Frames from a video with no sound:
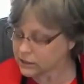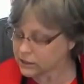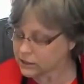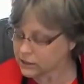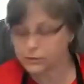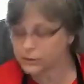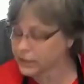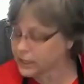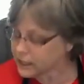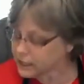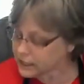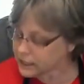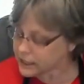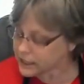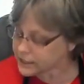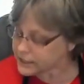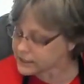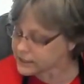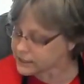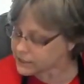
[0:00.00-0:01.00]
And then
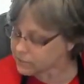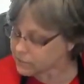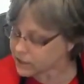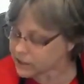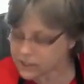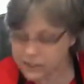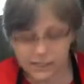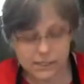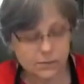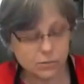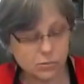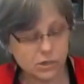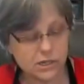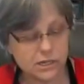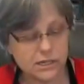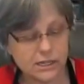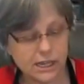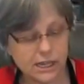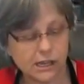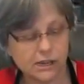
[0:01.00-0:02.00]
I see my
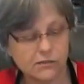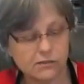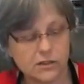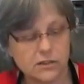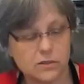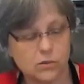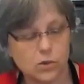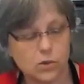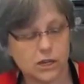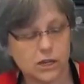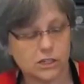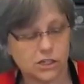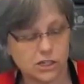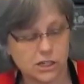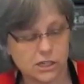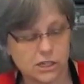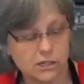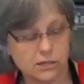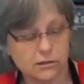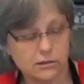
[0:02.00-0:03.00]
husband Dave is
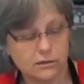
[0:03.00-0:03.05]
watching.